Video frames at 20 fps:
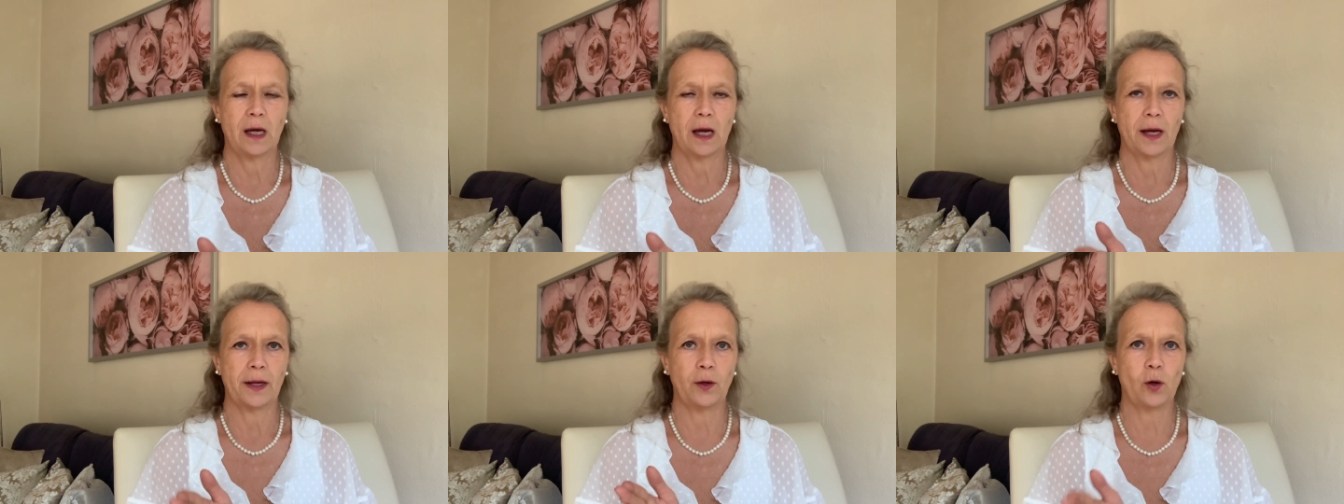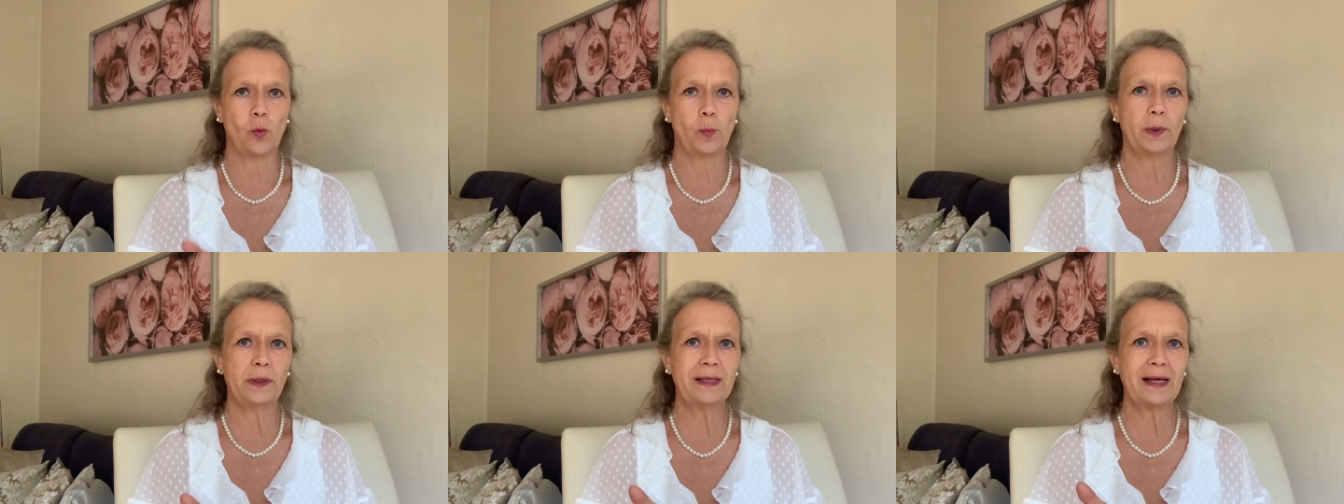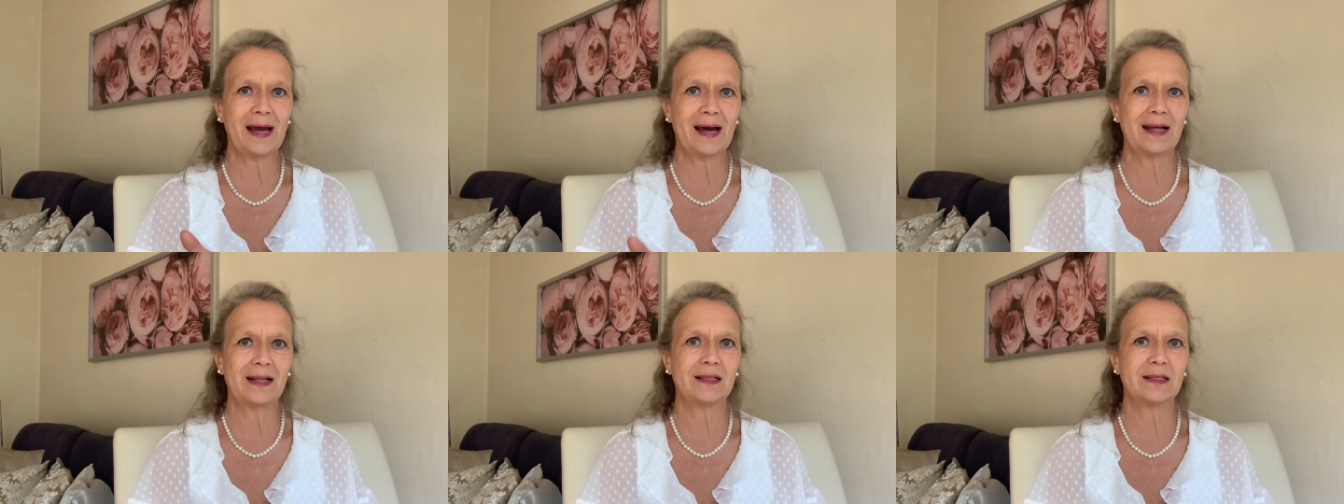Nobody
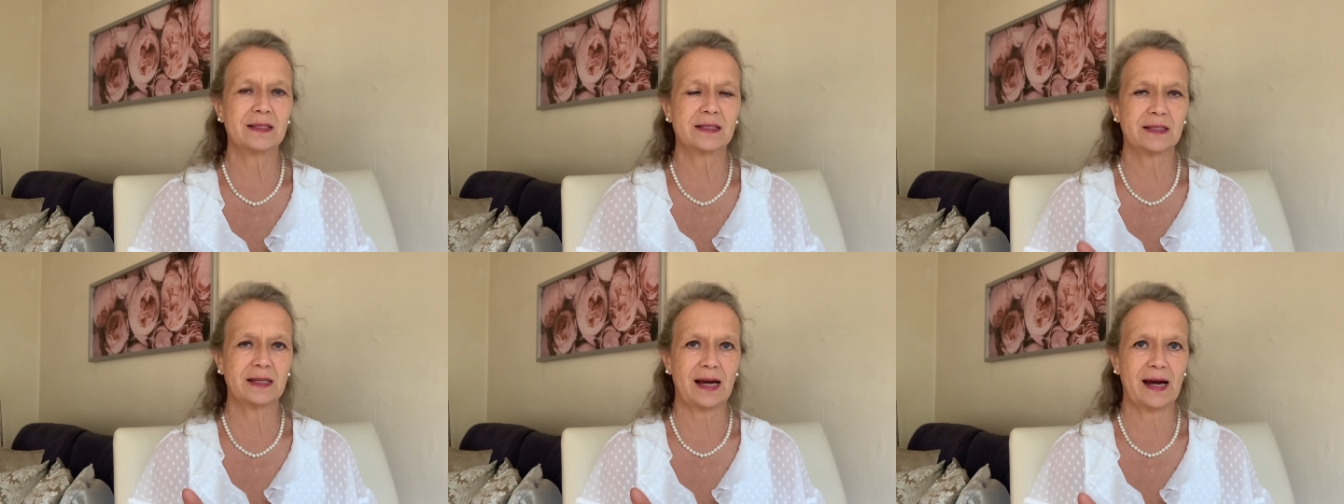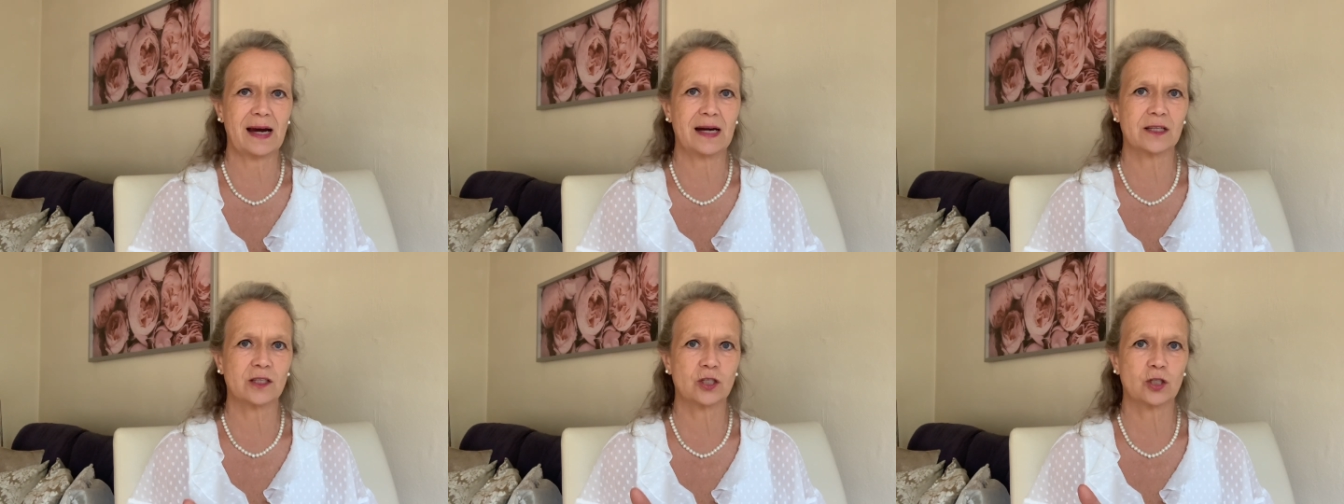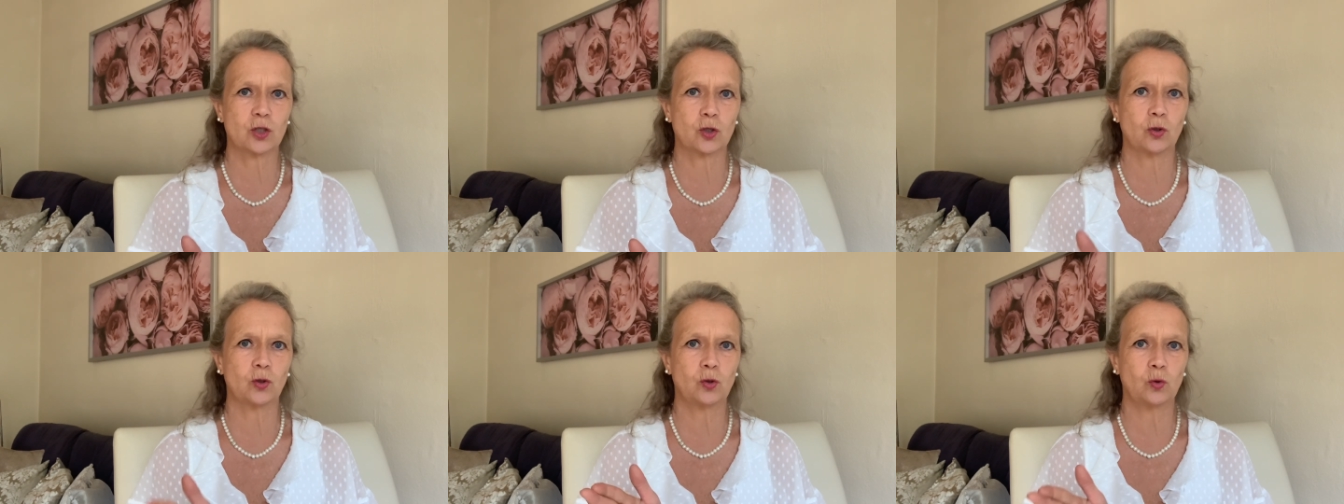else has
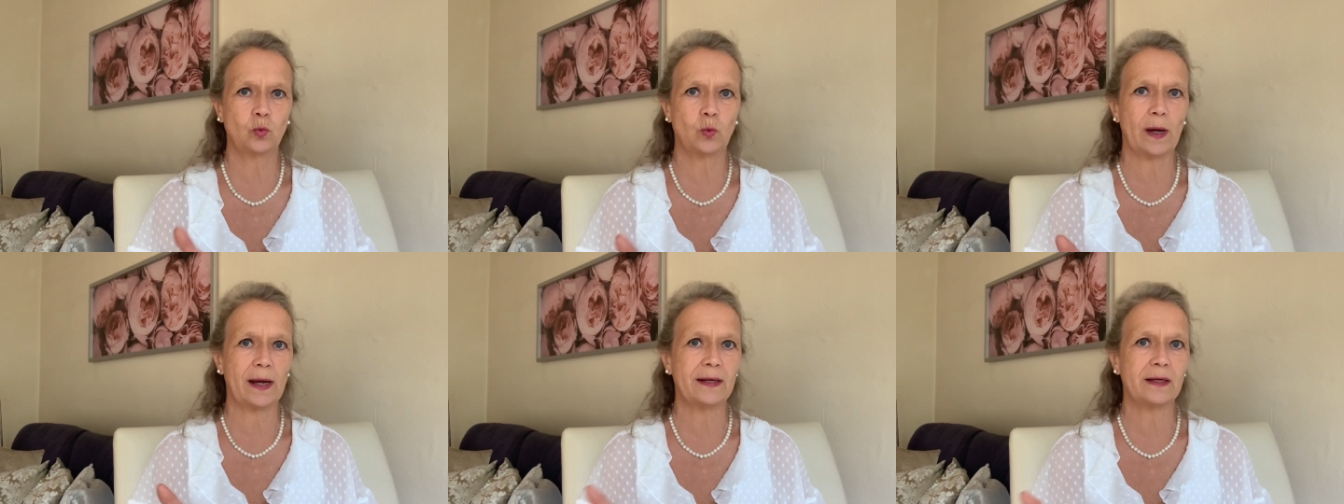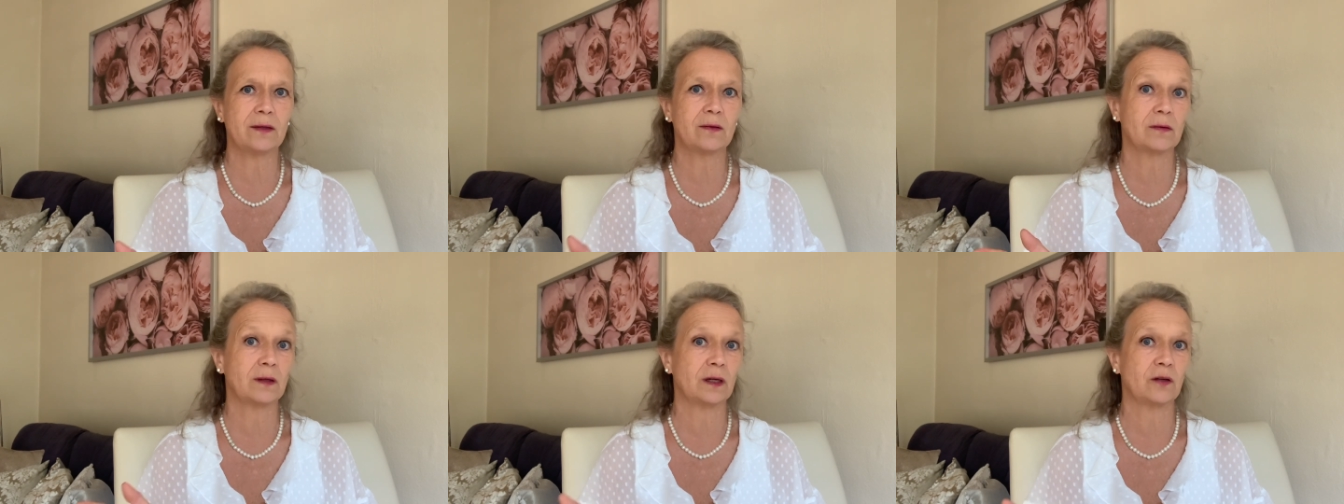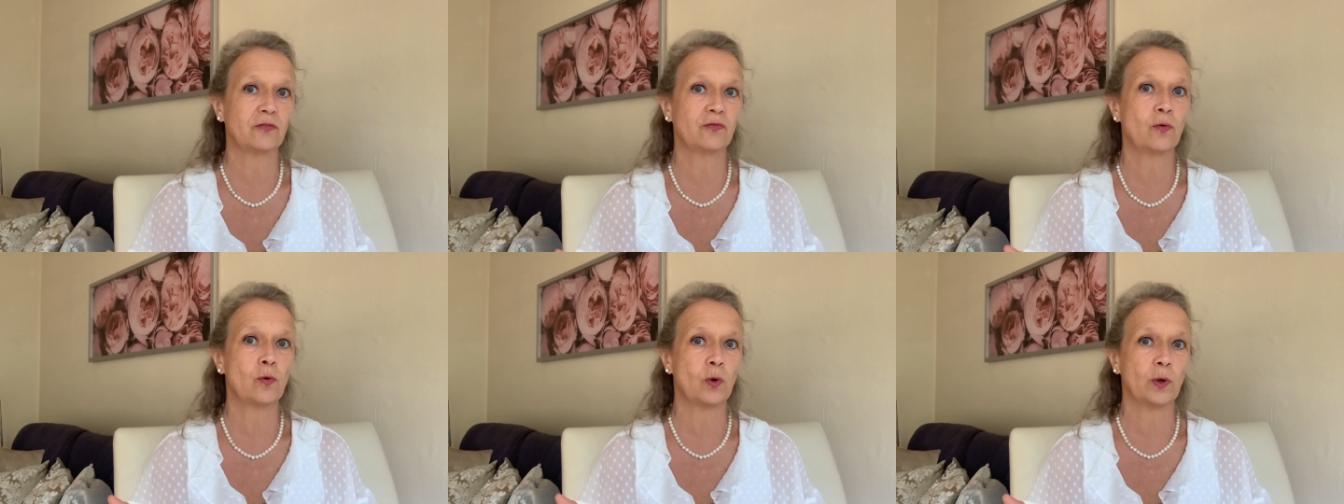to do anything
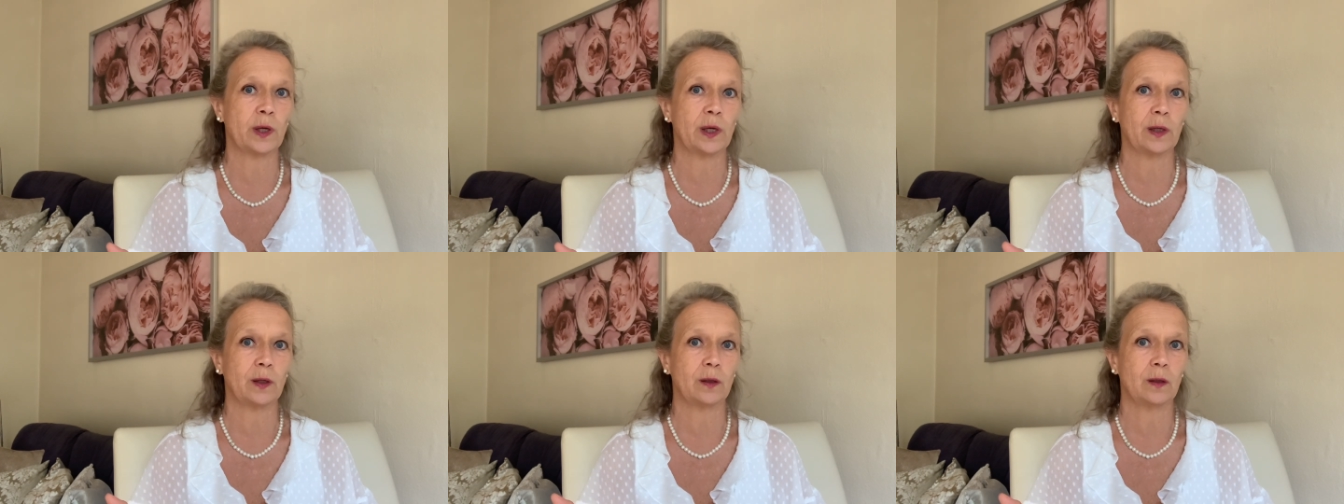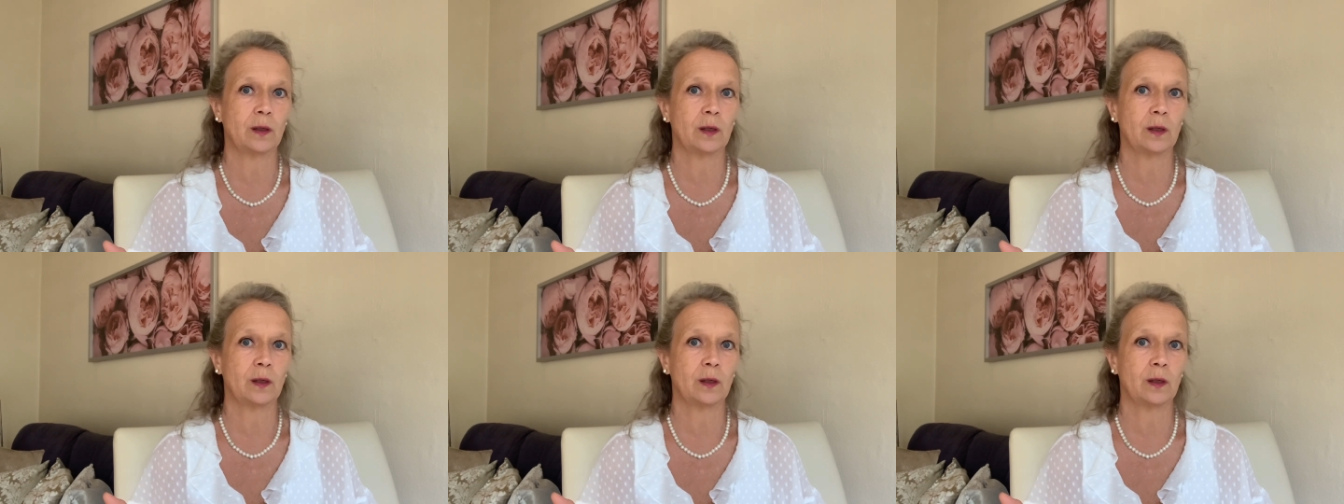for you.